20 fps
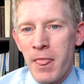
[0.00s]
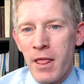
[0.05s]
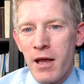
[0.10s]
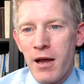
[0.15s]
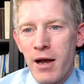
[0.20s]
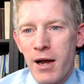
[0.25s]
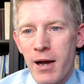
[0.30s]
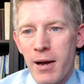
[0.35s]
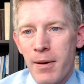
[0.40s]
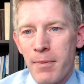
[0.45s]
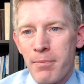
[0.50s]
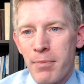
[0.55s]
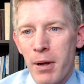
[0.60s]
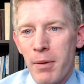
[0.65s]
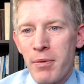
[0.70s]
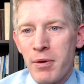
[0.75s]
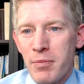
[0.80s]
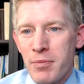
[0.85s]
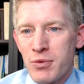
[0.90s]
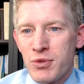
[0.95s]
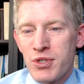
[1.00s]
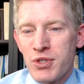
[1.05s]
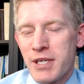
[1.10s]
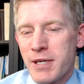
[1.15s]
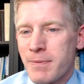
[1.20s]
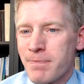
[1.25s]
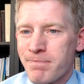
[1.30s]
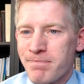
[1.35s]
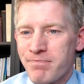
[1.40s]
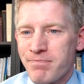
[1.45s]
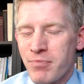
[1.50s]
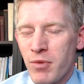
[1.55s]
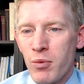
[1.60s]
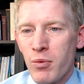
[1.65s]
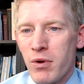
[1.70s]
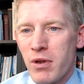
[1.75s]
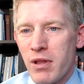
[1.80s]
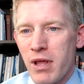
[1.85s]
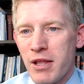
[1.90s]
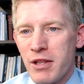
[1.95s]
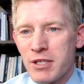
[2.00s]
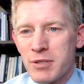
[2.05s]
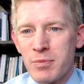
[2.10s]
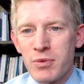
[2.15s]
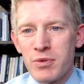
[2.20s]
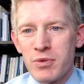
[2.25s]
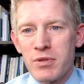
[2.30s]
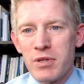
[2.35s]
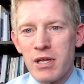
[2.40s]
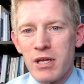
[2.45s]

uh, public museum, and they had this mu-